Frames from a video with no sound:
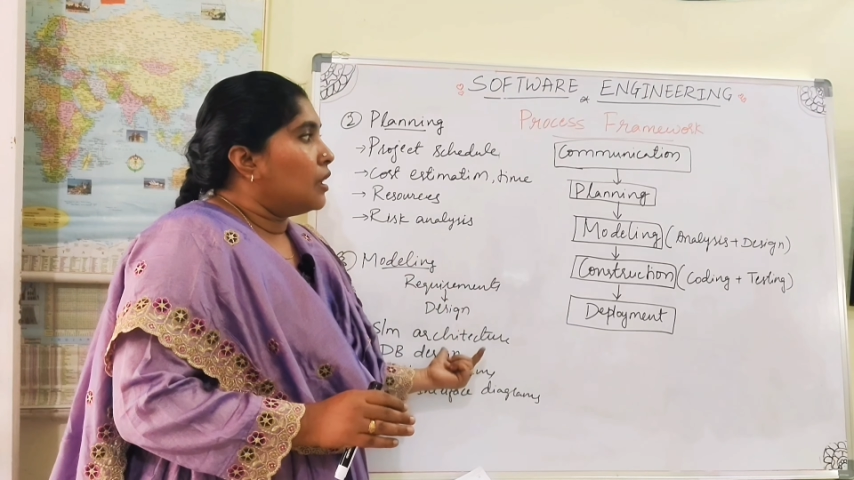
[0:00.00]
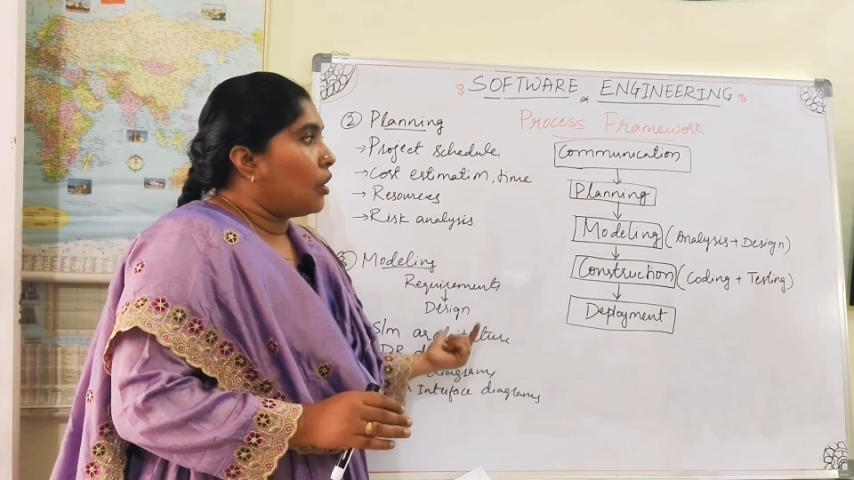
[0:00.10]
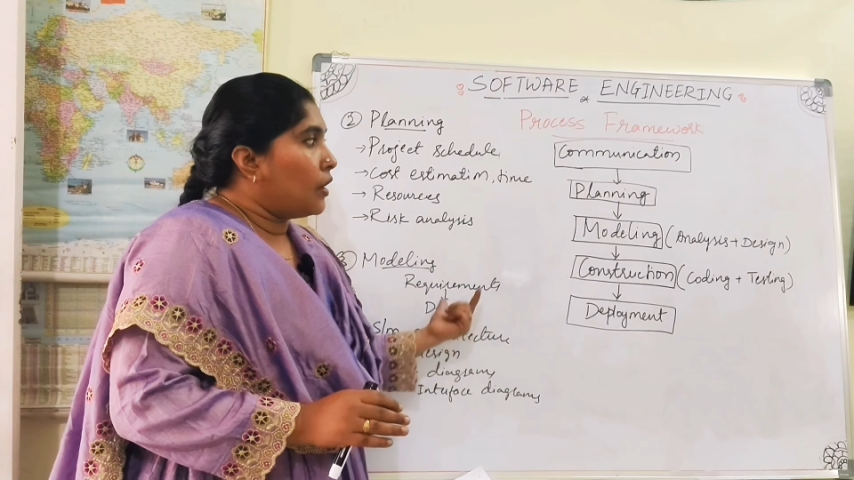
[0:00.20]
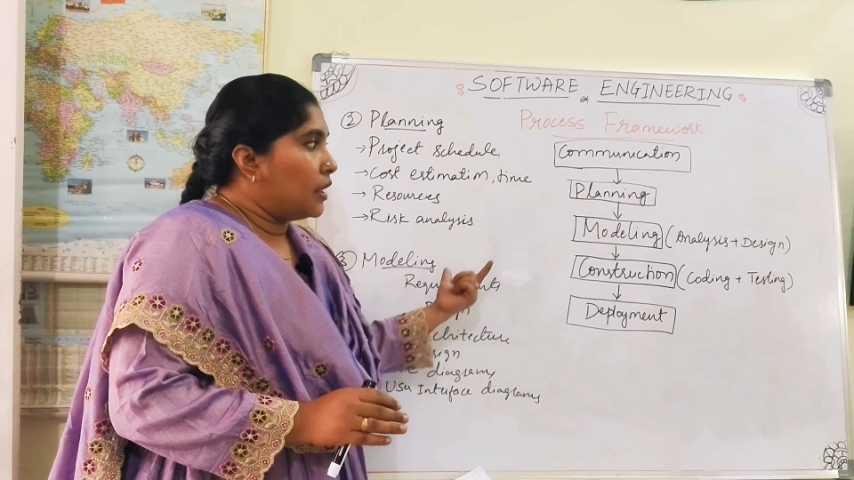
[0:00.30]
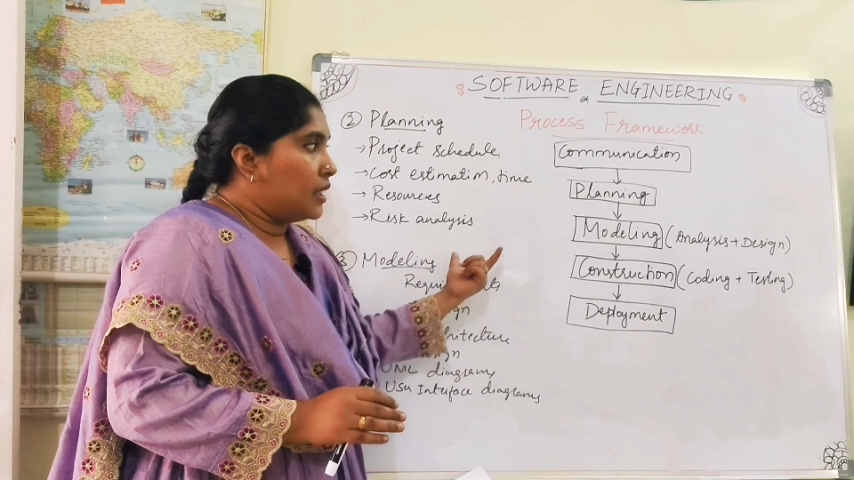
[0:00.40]

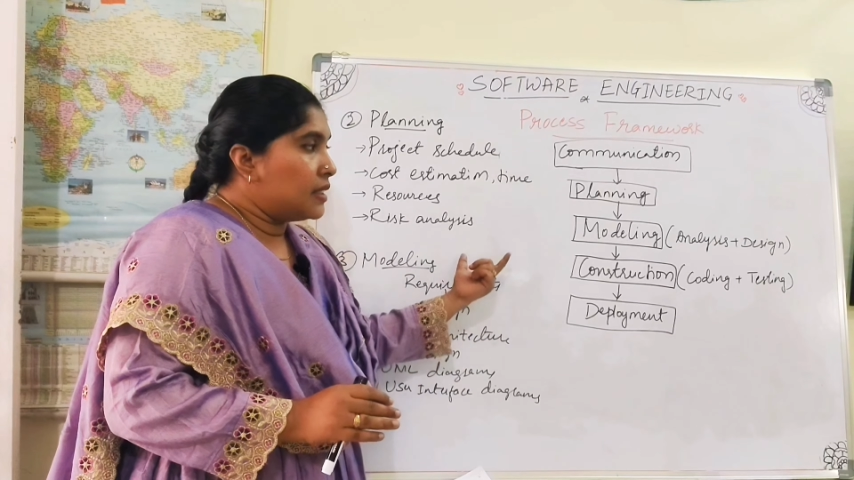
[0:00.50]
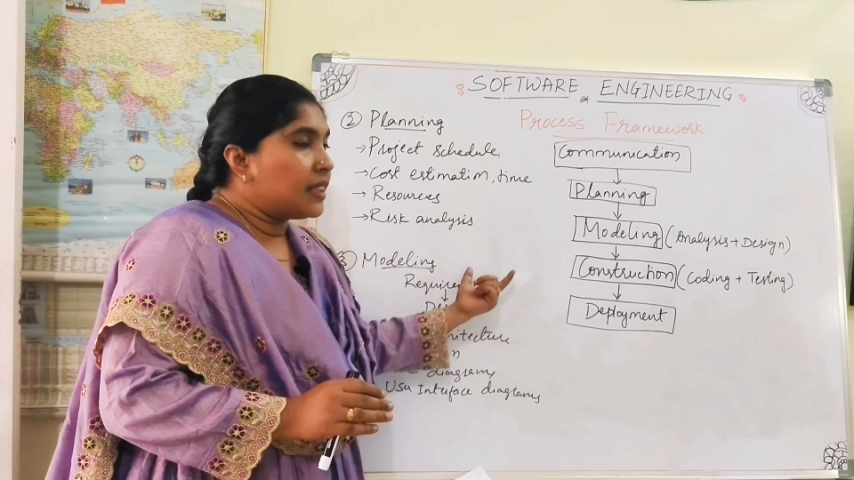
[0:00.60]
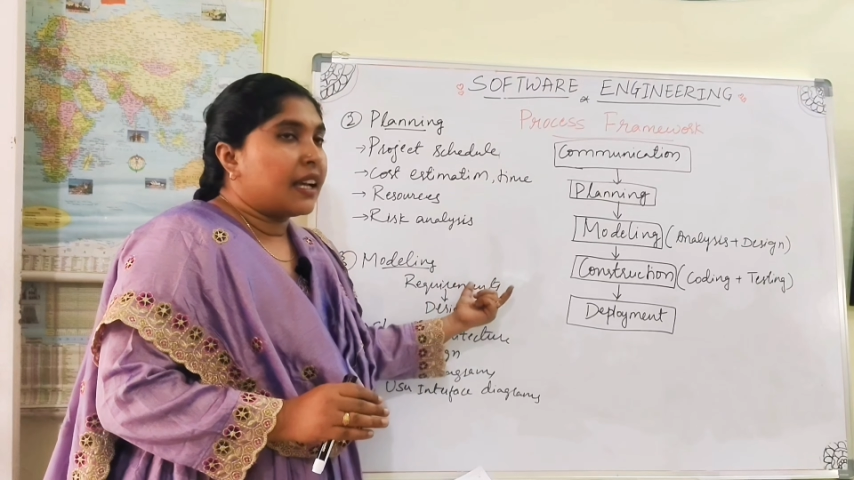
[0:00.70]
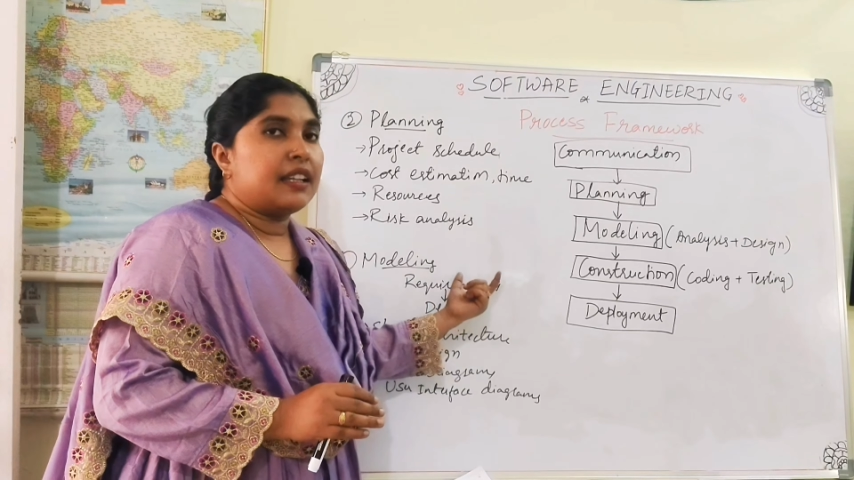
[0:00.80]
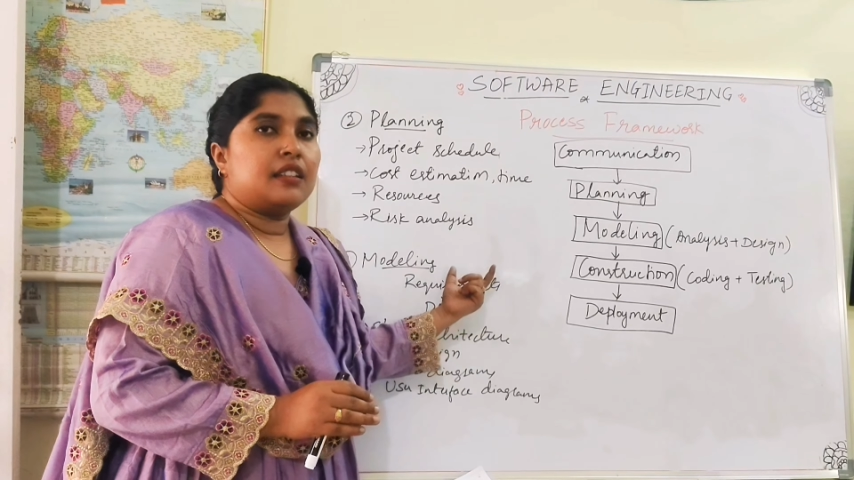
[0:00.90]
or
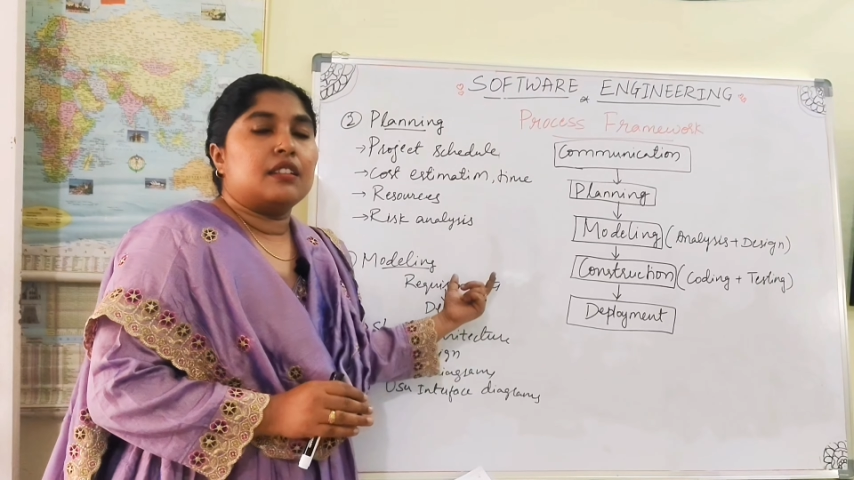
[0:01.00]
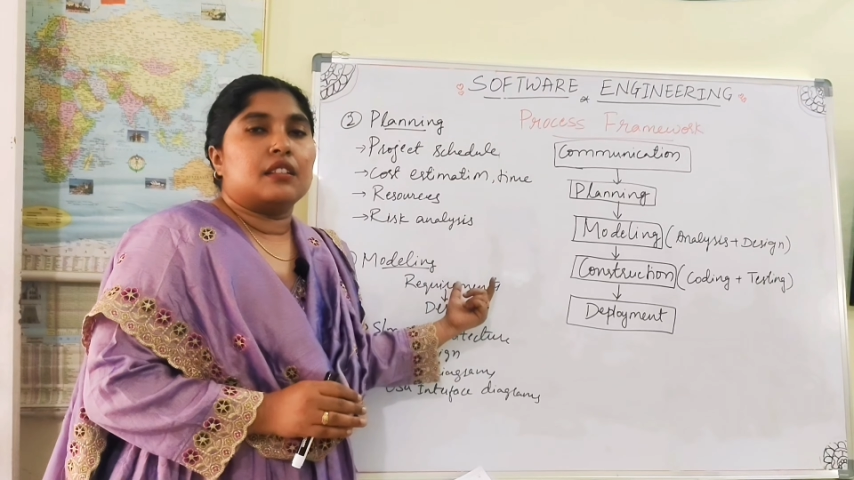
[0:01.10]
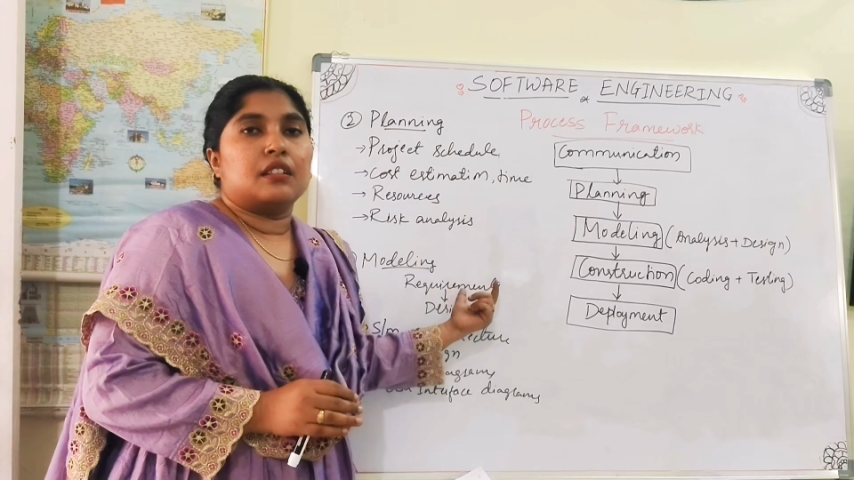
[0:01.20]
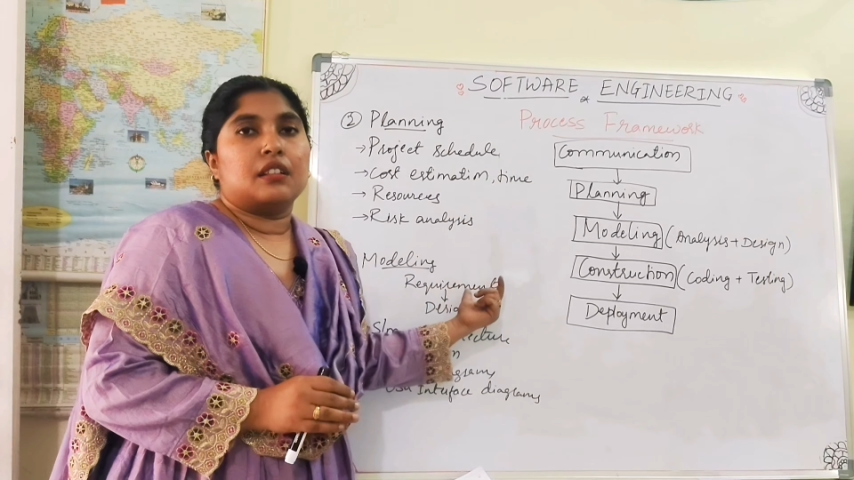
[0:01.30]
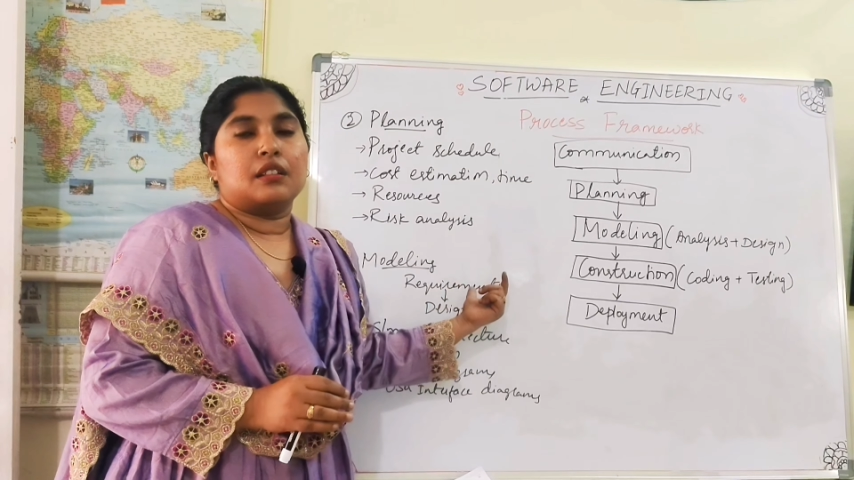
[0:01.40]
design